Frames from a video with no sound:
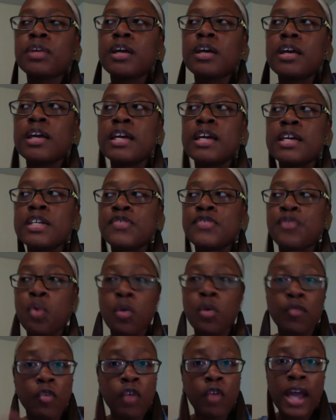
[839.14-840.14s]
is
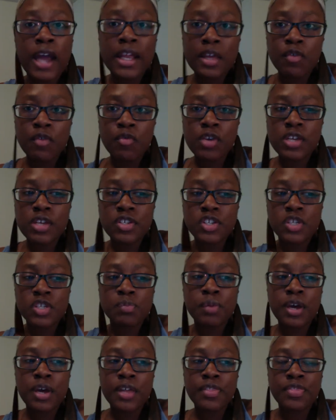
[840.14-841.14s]
for a variety of
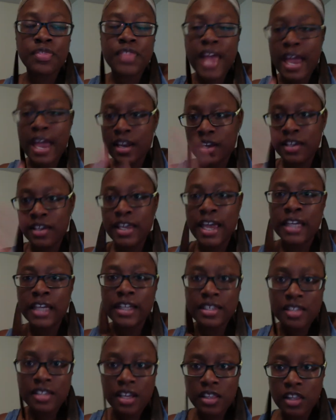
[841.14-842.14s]
reasons. But that,
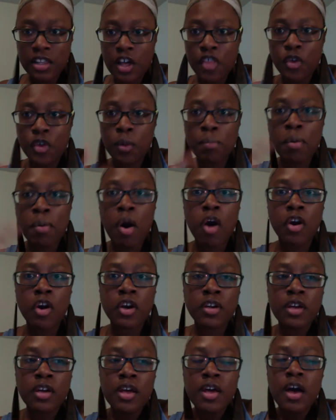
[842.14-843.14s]
again, is another
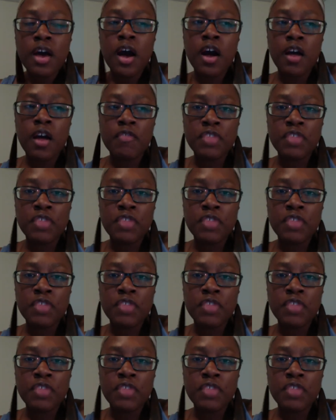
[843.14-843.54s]
part of